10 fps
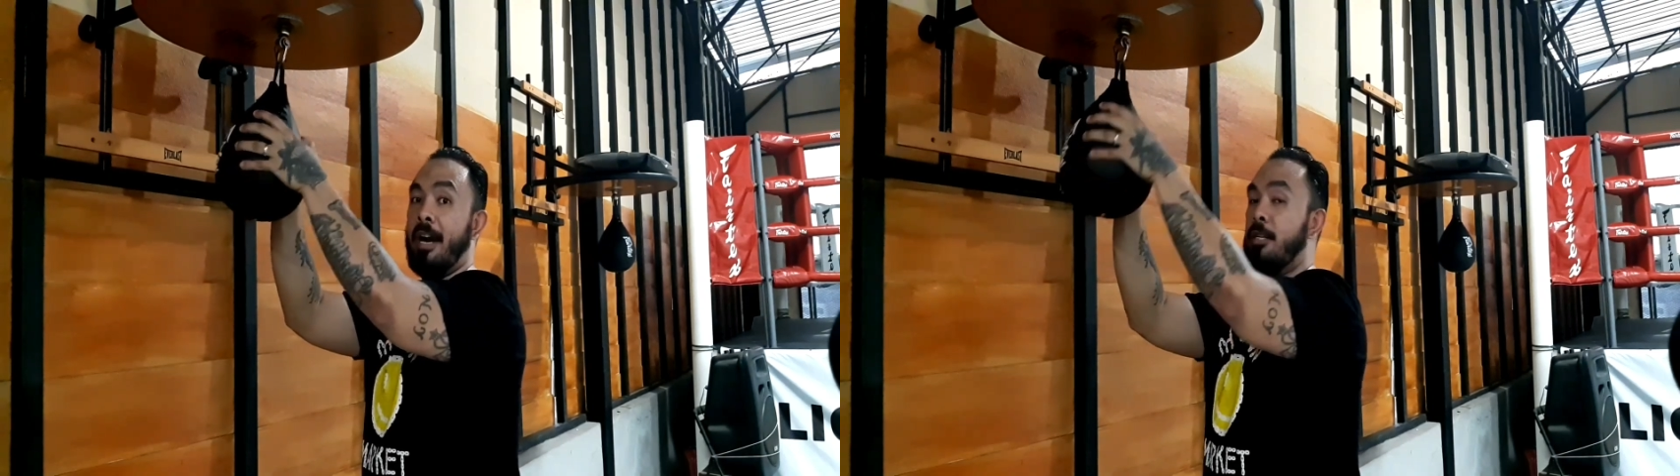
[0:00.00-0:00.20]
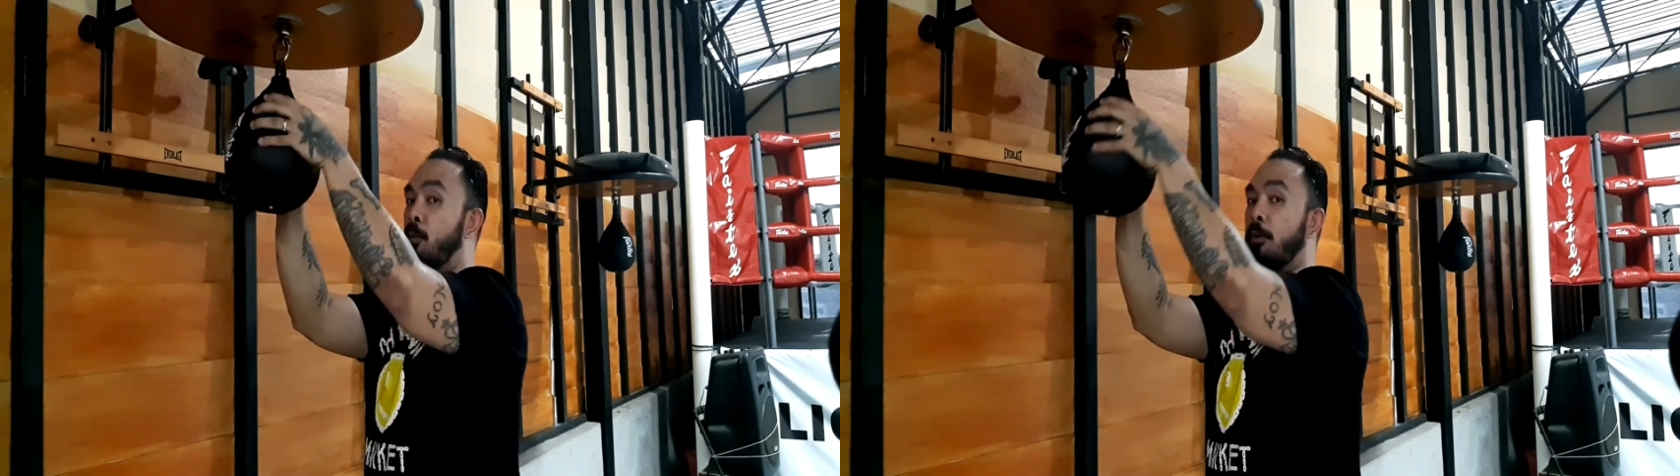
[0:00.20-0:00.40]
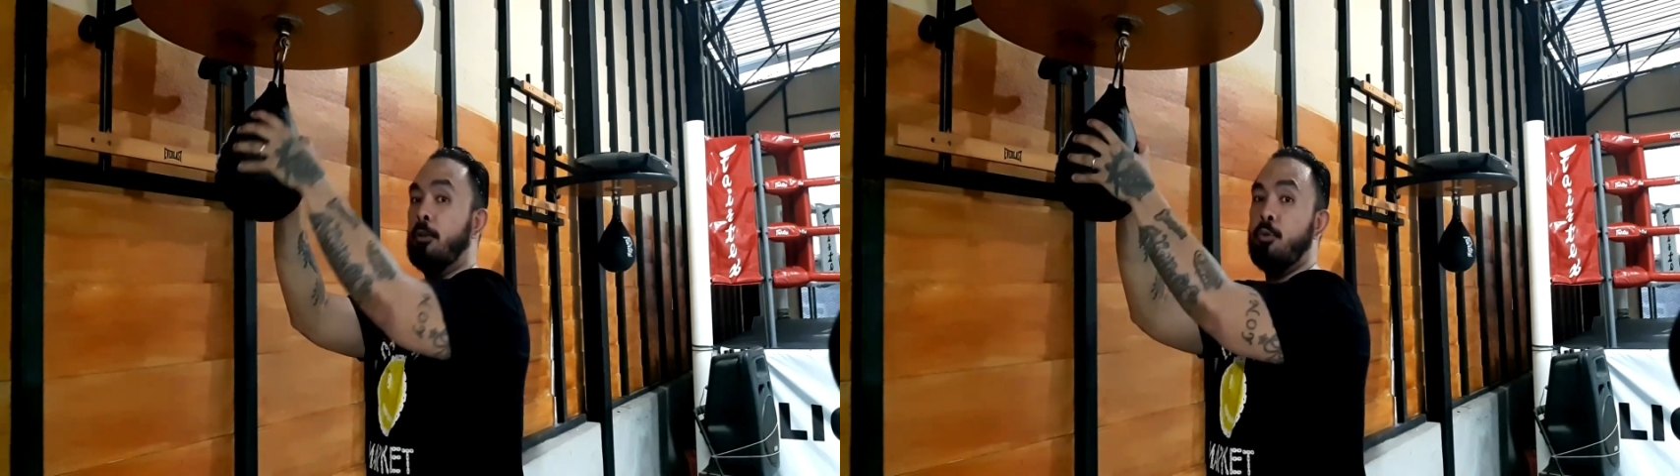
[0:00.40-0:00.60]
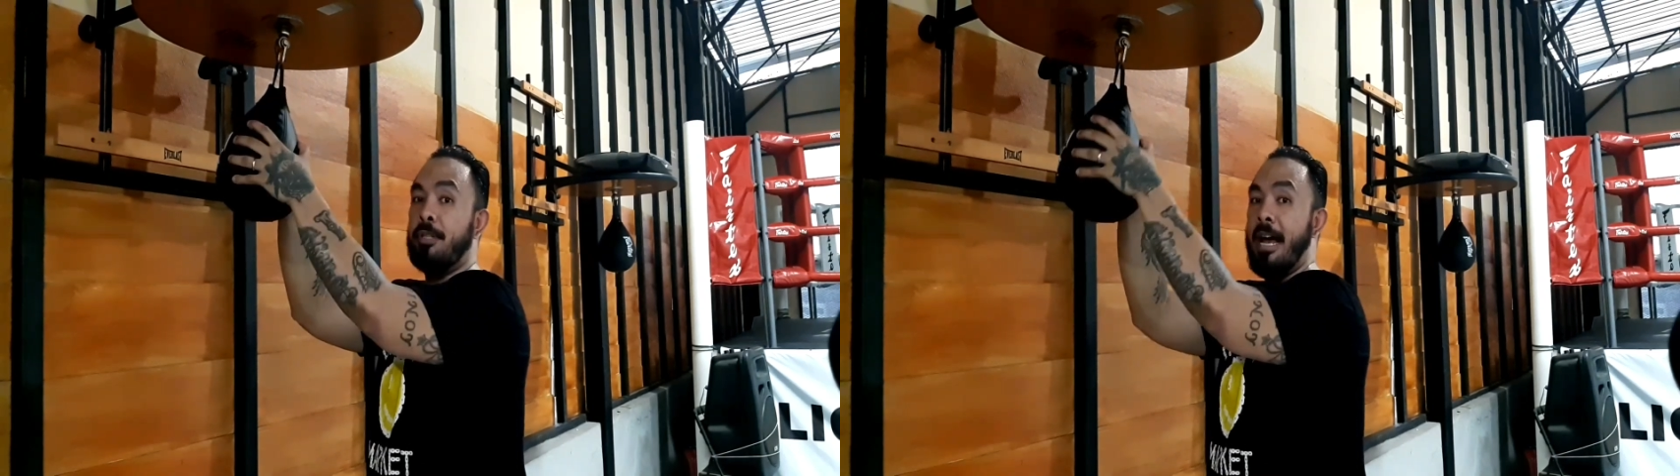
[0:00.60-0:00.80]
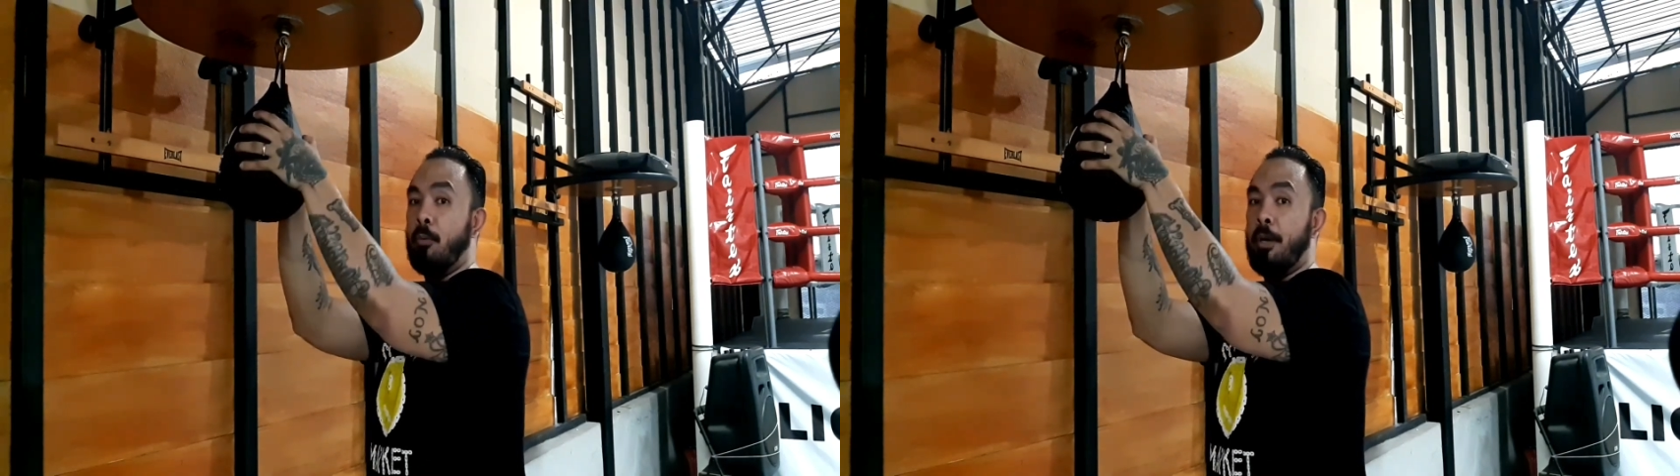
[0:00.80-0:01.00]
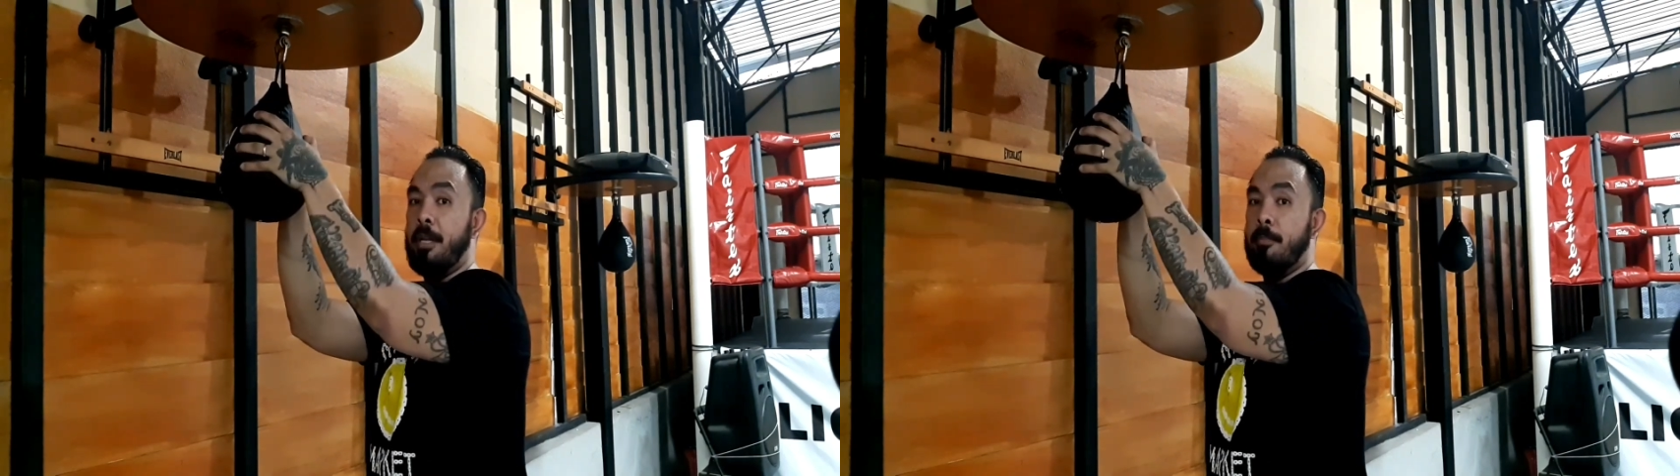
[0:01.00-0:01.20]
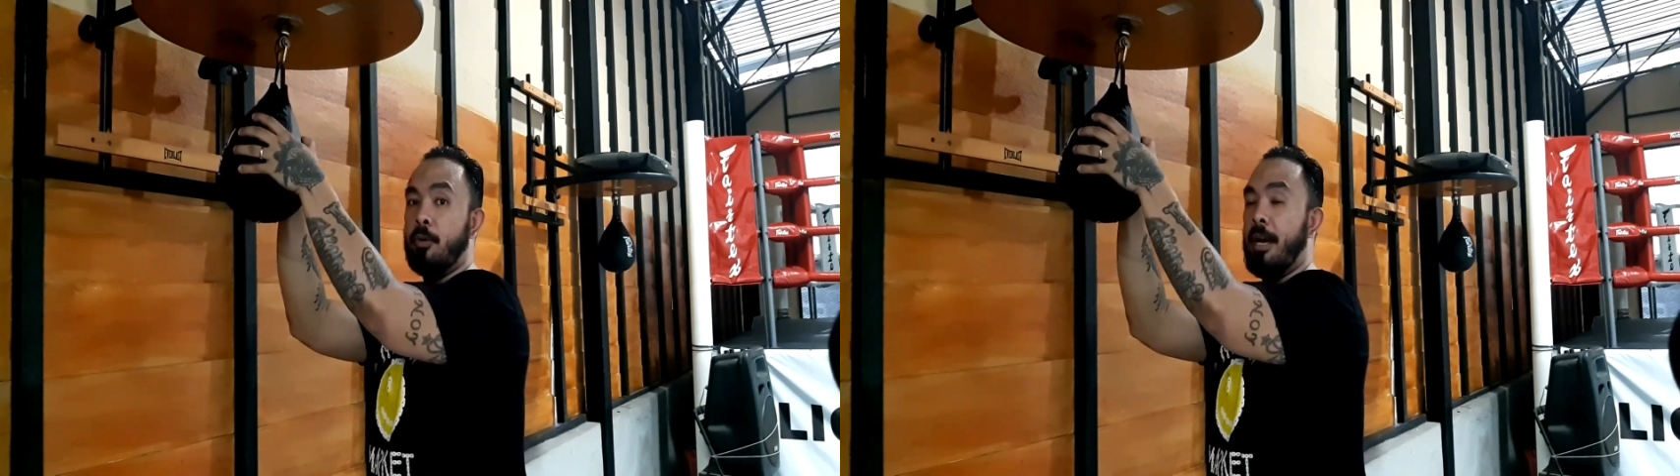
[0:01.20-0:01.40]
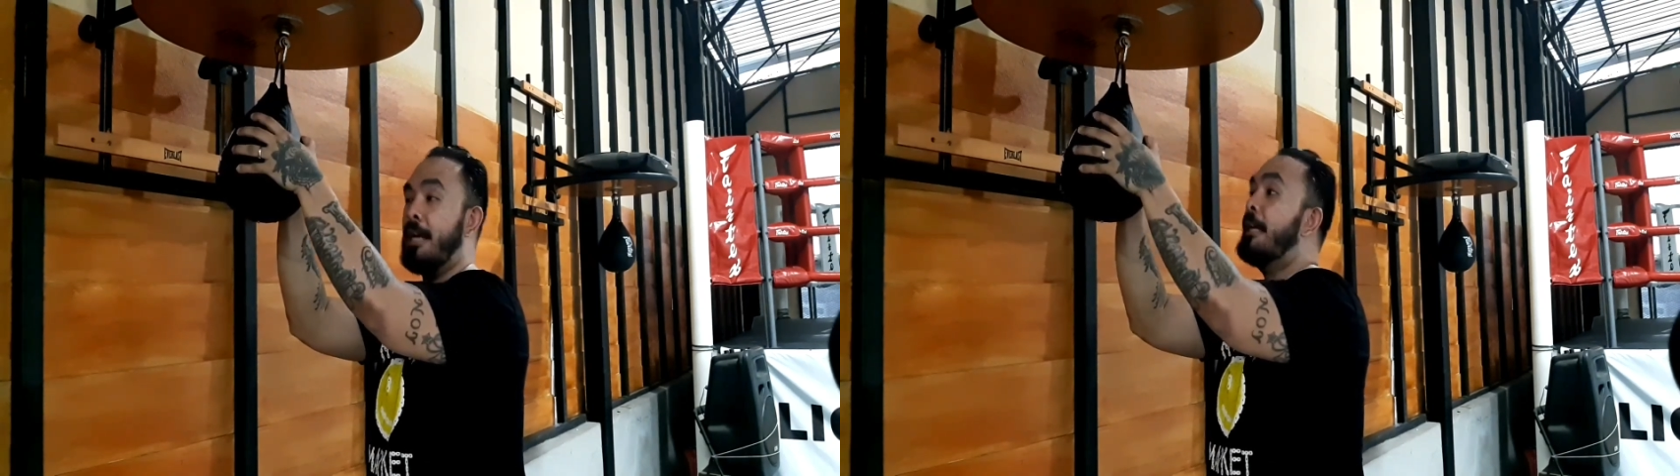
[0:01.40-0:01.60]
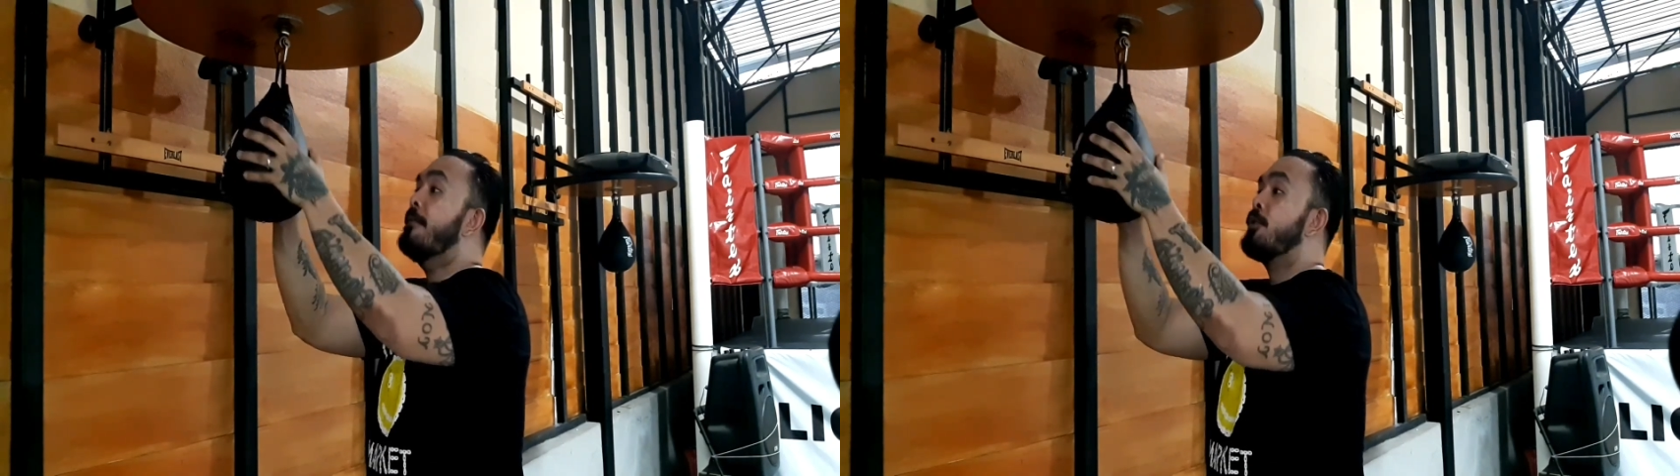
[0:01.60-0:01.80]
and you will lose that rhythm, okay?